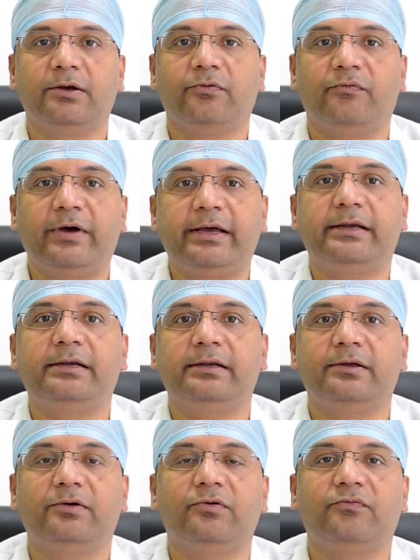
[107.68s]
where
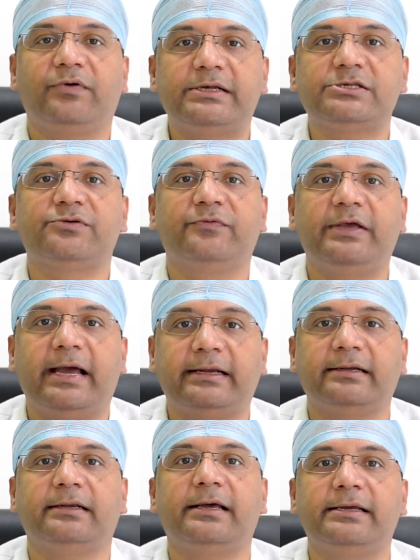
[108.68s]
first we
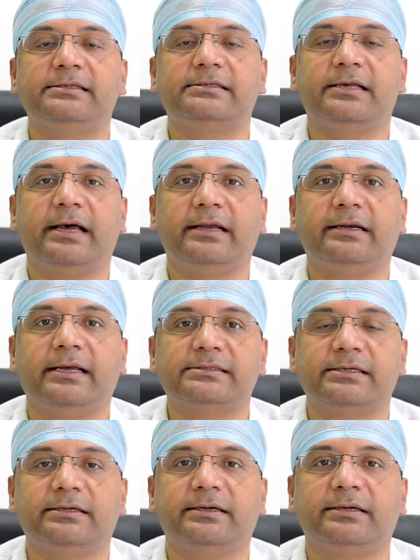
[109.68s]
analyze and
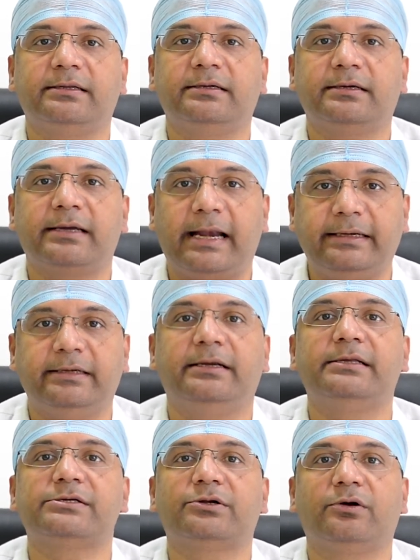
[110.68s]
ascertain the
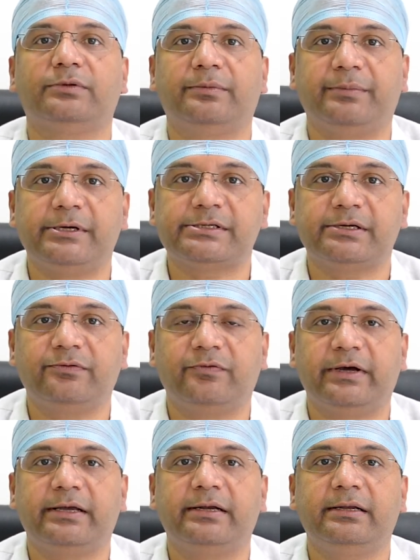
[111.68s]
candidature of the patient
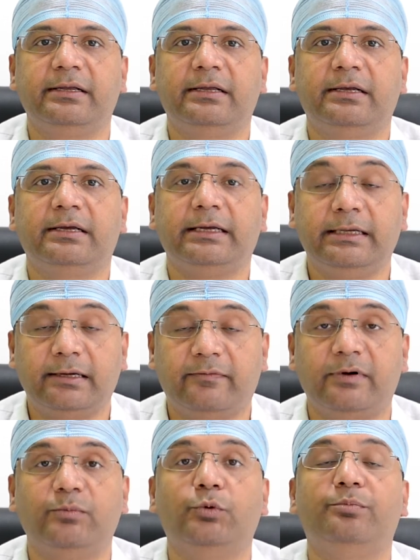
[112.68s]
where in our
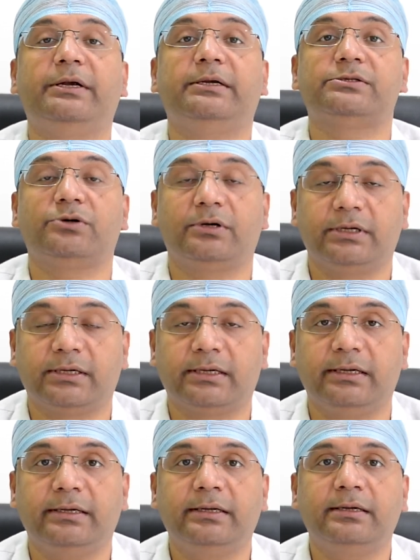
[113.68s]
movement disorder
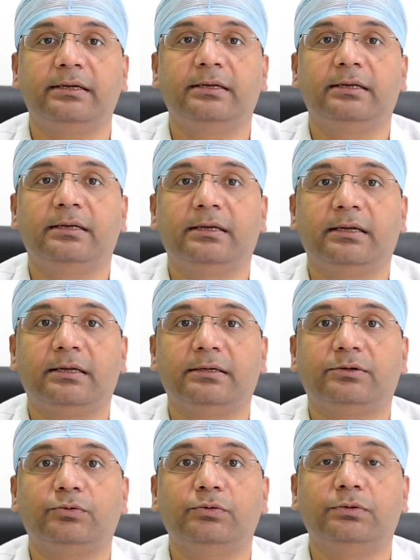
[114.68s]
clinic
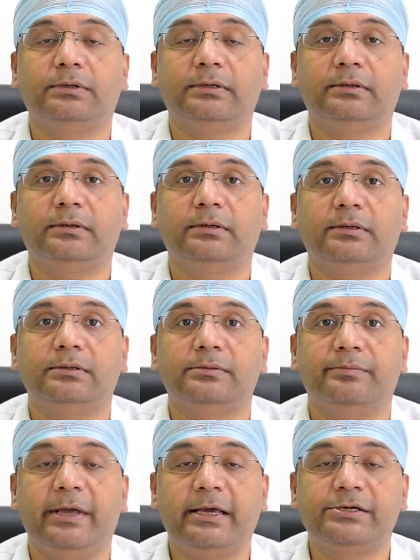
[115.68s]
to
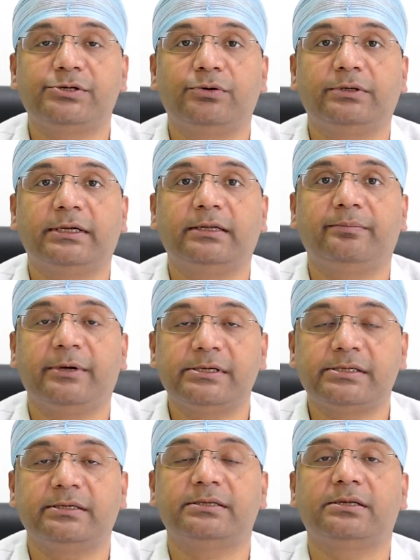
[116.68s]
make sure that the
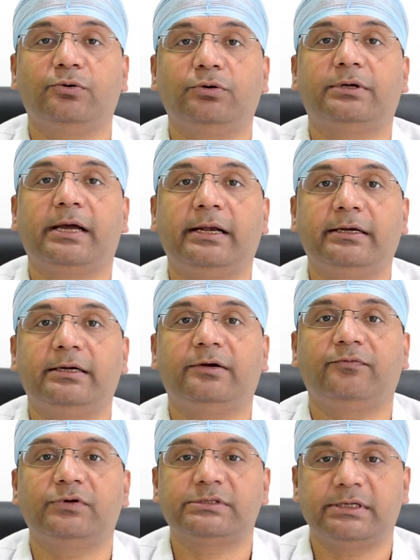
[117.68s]
patient is a good candidate
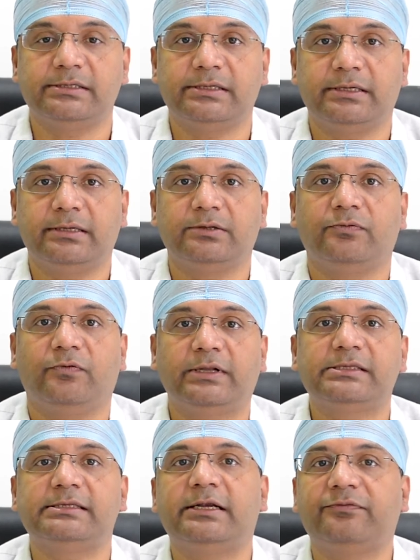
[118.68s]
for surgery.
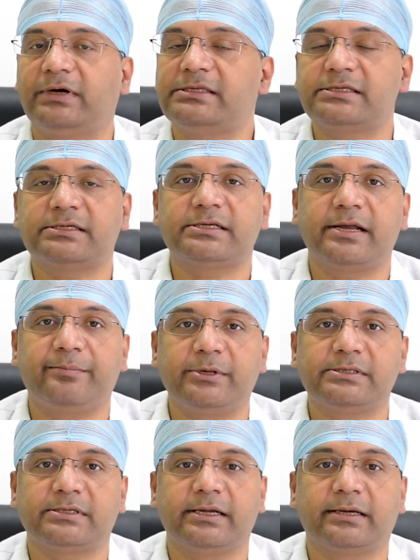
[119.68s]
Once that first step
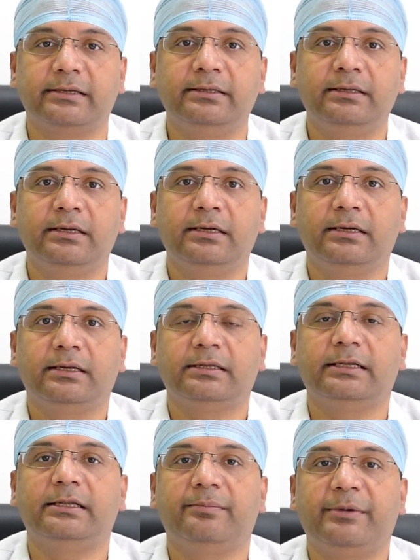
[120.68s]
is taken,
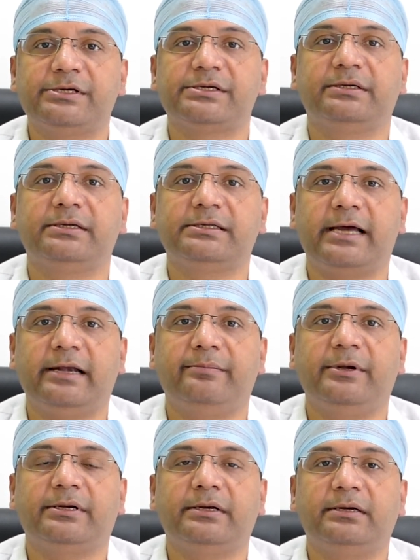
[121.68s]
then the patient is
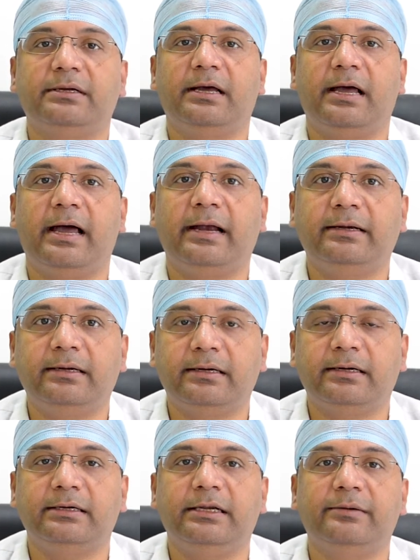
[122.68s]
admitted and
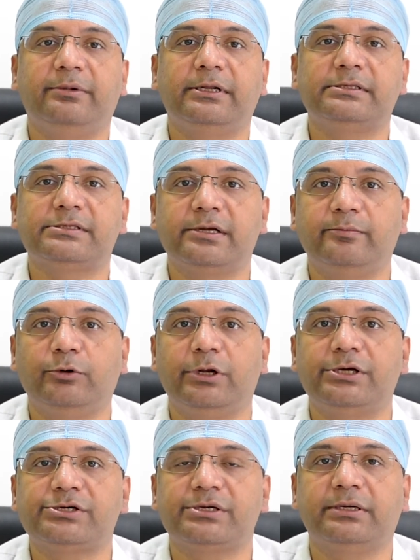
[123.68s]
a deep brain
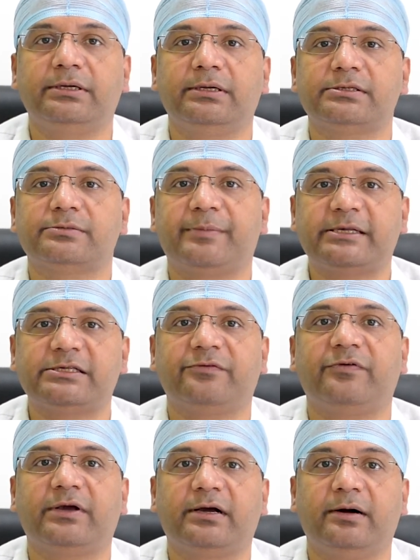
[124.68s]
stimulation
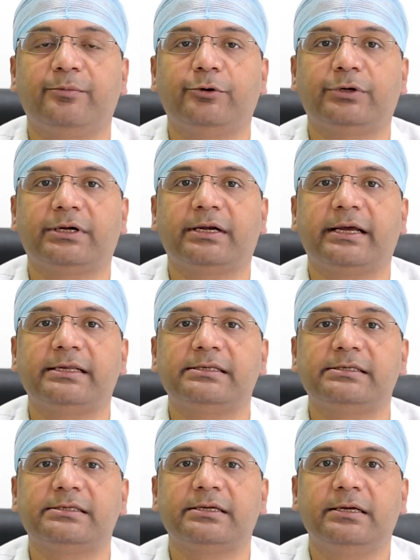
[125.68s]
specific
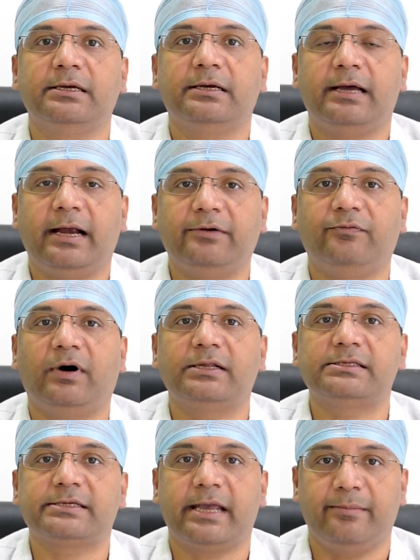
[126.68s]
computerized
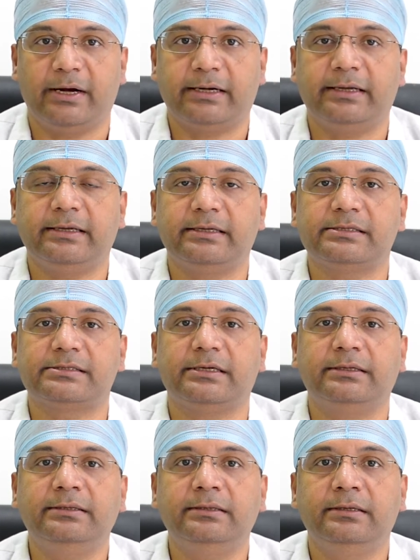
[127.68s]
advanced MRI is
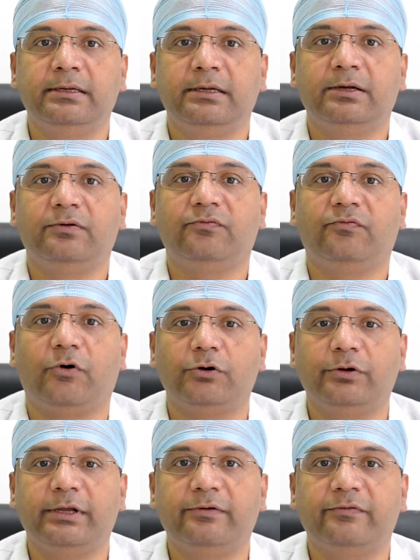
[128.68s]
done,
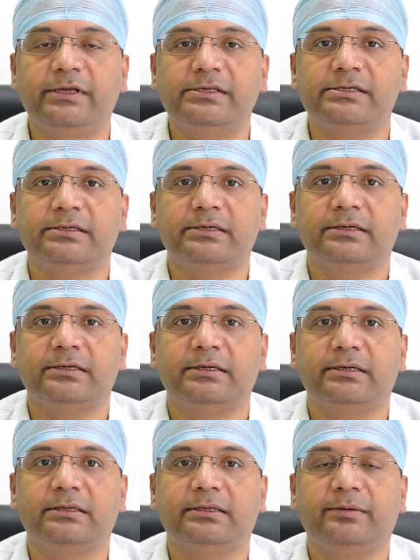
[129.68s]
following which
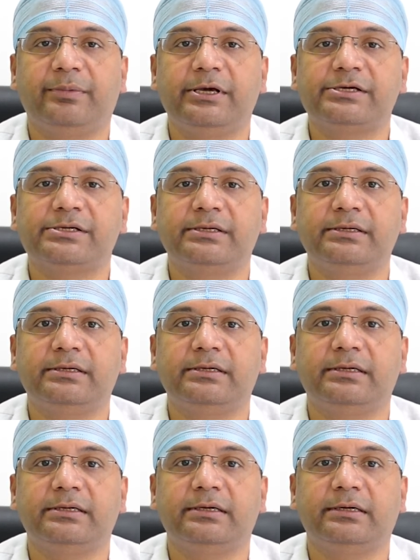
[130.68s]
the patient
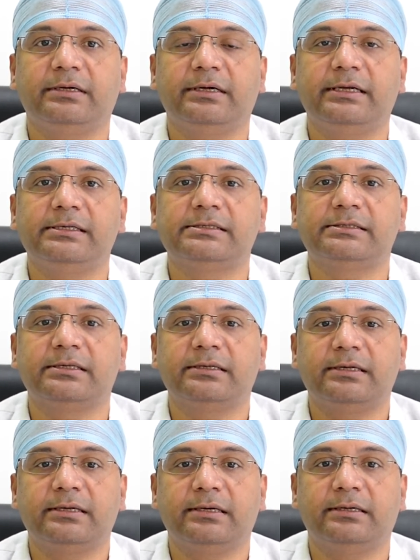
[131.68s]
is
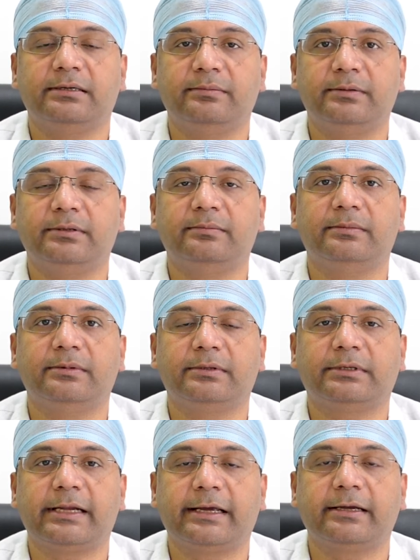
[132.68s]

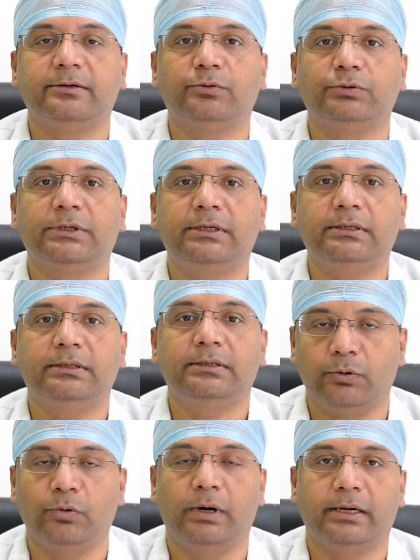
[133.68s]
taken to the
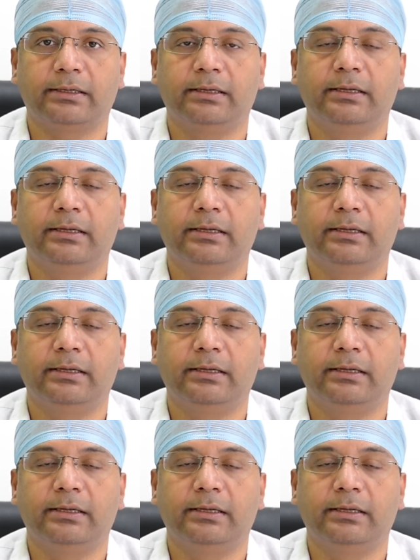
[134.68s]
OR.